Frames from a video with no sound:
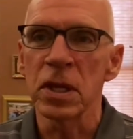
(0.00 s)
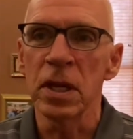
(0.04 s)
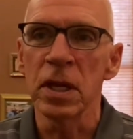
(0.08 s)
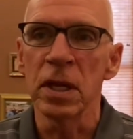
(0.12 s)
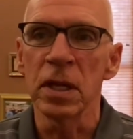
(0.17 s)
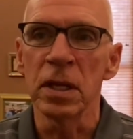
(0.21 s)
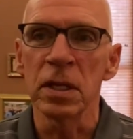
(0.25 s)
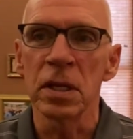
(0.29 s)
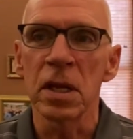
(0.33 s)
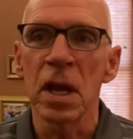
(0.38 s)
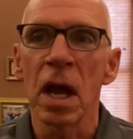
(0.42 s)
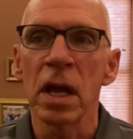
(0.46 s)

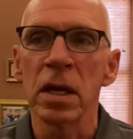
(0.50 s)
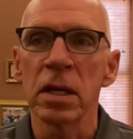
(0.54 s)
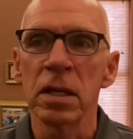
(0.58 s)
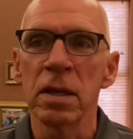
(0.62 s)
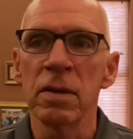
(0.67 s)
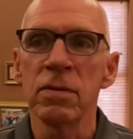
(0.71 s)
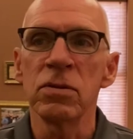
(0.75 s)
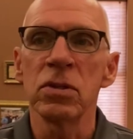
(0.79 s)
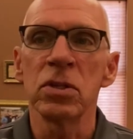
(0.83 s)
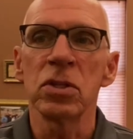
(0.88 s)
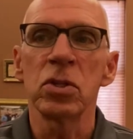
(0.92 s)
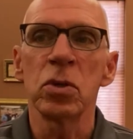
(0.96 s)
and God
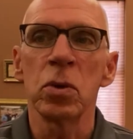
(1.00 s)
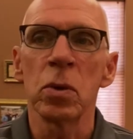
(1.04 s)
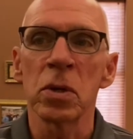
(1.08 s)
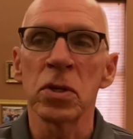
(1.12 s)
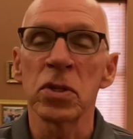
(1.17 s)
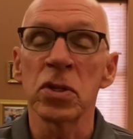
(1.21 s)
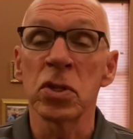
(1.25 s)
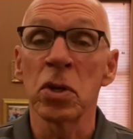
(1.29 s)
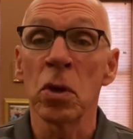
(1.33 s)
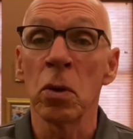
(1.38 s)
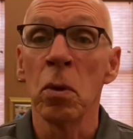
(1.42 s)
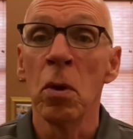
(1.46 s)
gives it to
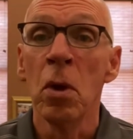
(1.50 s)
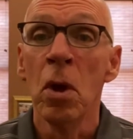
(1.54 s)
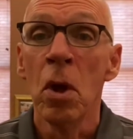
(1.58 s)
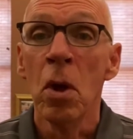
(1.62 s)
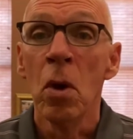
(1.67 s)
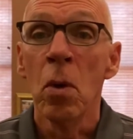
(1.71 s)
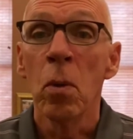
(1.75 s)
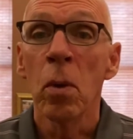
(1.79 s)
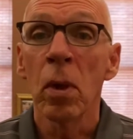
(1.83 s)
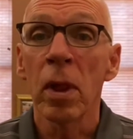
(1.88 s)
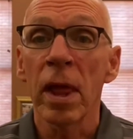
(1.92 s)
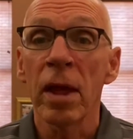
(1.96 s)
us so
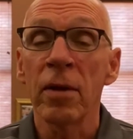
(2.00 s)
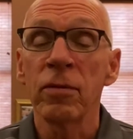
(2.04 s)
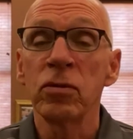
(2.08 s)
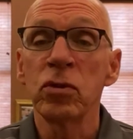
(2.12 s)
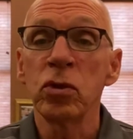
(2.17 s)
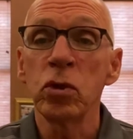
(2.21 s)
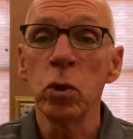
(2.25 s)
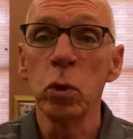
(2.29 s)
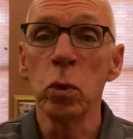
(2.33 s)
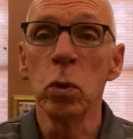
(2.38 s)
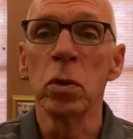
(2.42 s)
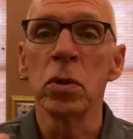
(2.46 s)
we'll have
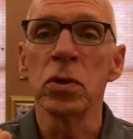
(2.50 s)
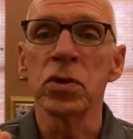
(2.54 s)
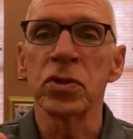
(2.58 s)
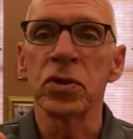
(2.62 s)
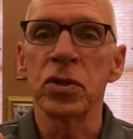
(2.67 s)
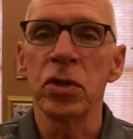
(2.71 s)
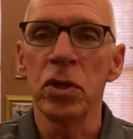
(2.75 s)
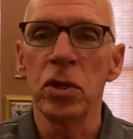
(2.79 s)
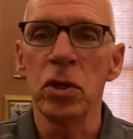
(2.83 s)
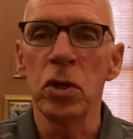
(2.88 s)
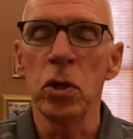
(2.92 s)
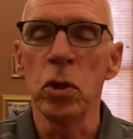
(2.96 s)
tools
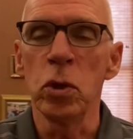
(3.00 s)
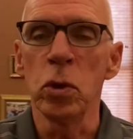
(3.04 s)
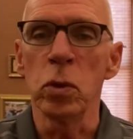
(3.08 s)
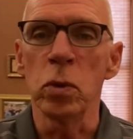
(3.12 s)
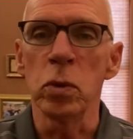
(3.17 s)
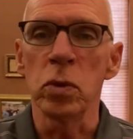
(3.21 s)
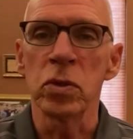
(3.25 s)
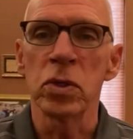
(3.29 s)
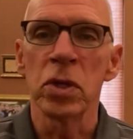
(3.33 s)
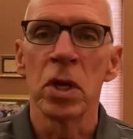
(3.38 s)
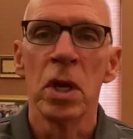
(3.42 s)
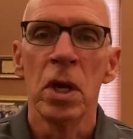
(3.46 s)
to
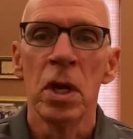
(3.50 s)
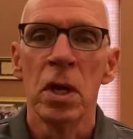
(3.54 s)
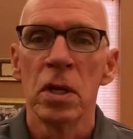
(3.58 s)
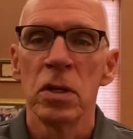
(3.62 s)
use